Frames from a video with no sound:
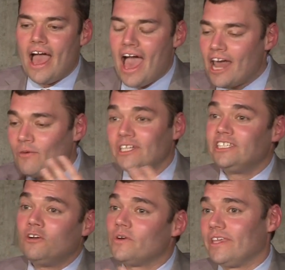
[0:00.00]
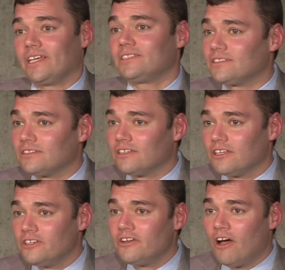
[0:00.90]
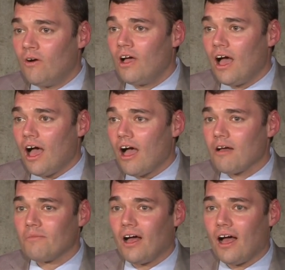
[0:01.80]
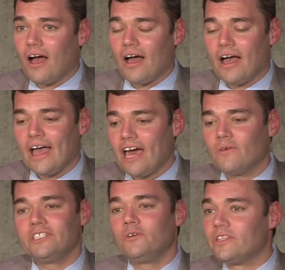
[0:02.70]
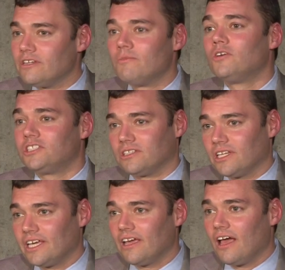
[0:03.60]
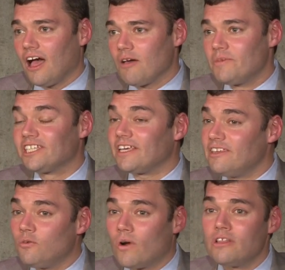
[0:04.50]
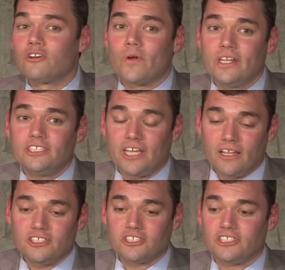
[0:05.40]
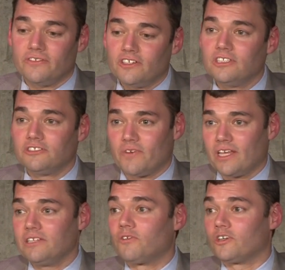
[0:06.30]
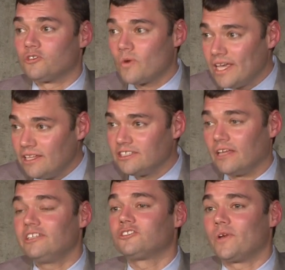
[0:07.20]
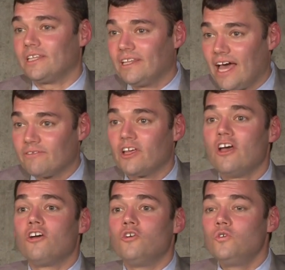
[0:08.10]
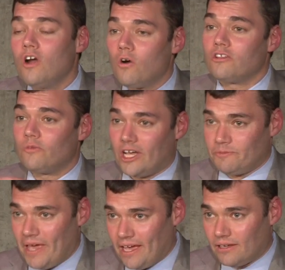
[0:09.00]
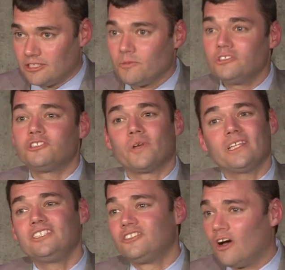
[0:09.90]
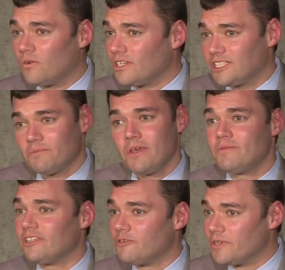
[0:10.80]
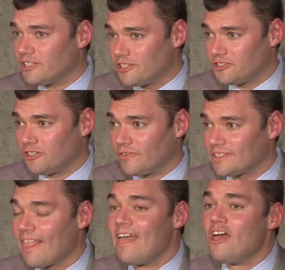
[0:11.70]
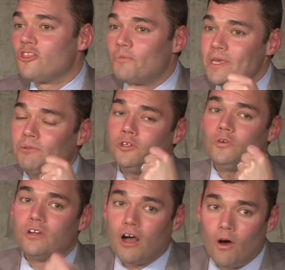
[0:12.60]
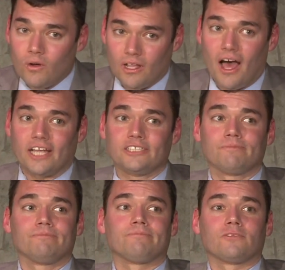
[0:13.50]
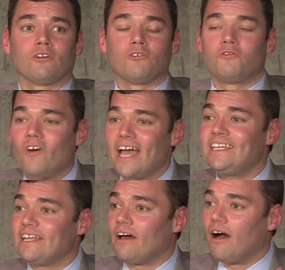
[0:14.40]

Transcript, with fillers: how do I deal with this? You know, um, uh, how do I deal with it emotionally? Um, because I think one of the greatest challenges and difficulties, frankly, for Israelis on the Israeli left who go to the West Bank, most Israelis don't, except maybe in their military service. The people who go a lot find it